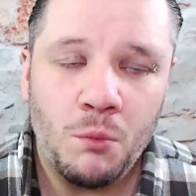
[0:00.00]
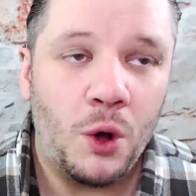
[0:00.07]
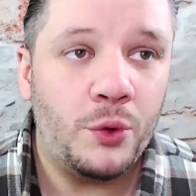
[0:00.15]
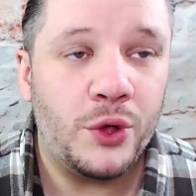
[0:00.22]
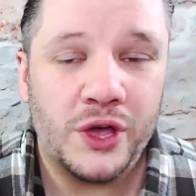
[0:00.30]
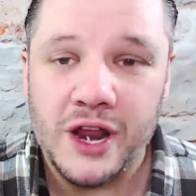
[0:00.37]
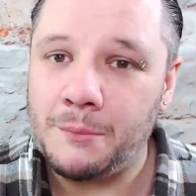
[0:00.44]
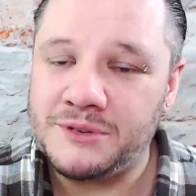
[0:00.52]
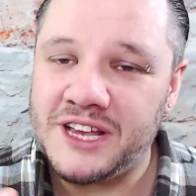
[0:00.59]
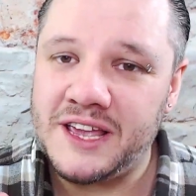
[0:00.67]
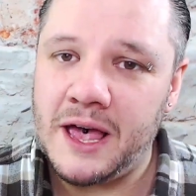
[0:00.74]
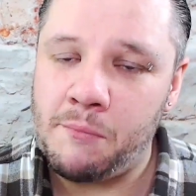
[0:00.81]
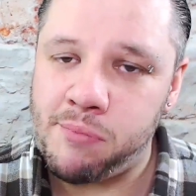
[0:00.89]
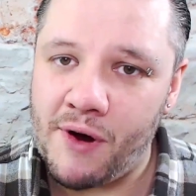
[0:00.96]
Well you can
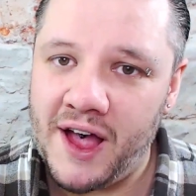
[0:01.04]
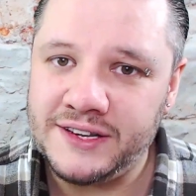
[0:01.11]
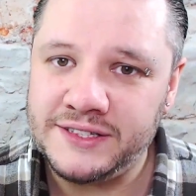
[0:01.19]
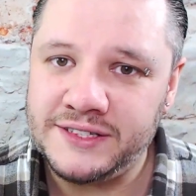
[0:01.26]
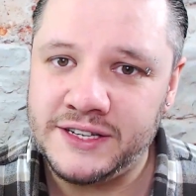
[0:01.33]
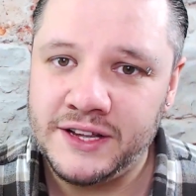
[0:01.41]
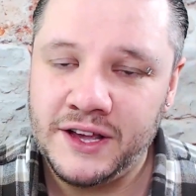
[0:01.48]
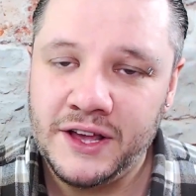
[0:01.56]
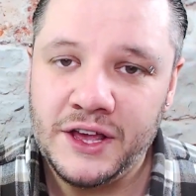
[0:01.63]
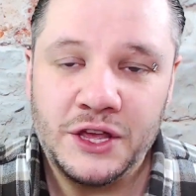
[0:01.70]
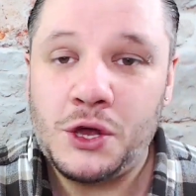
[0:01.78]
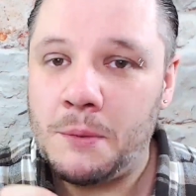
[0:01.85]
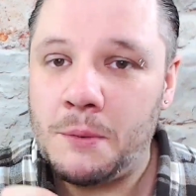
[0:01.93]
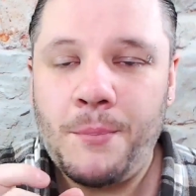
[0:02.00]
update a brand,
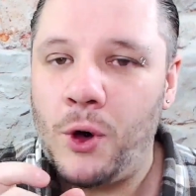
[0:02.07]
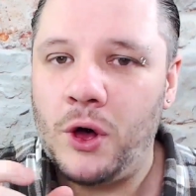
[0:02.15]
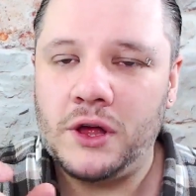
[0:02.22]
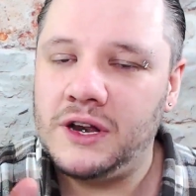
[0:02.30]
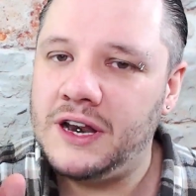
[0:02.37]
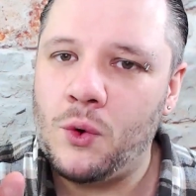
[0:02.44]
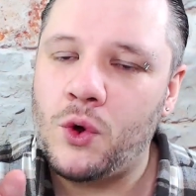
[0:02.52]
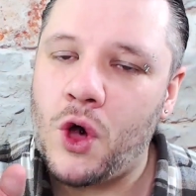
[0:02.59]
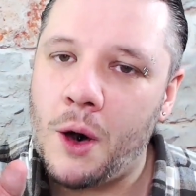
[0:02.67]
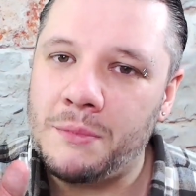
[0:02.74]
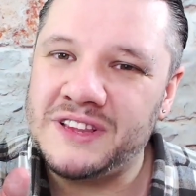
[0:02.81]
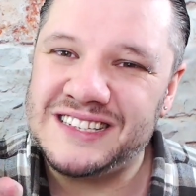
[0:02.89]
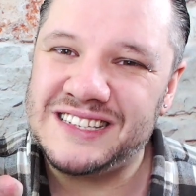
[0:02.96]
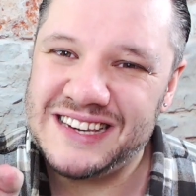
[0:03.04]
you can put little
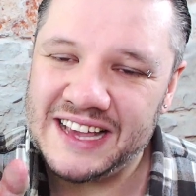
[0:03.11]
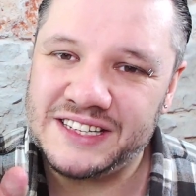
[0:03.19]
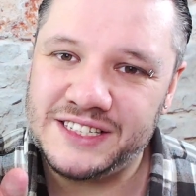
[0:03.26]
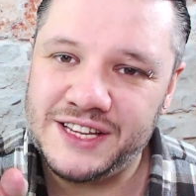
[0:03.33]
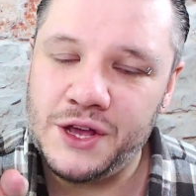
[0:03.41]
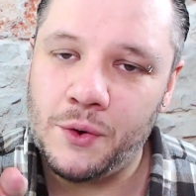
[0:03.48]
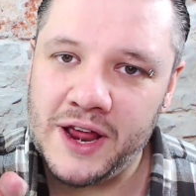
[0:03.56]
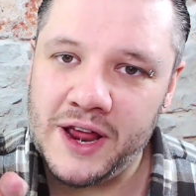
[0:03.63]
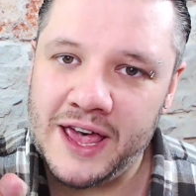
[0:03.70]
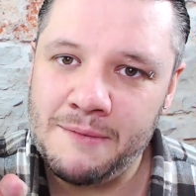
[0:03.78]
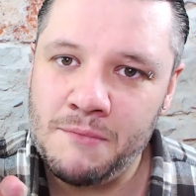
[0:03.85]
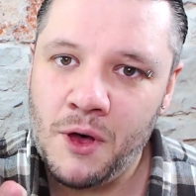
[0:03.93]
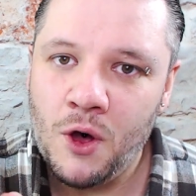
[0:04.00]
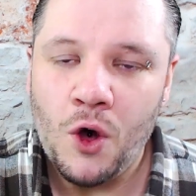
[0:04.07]
comments next to your
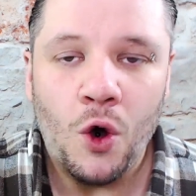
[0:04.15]
name,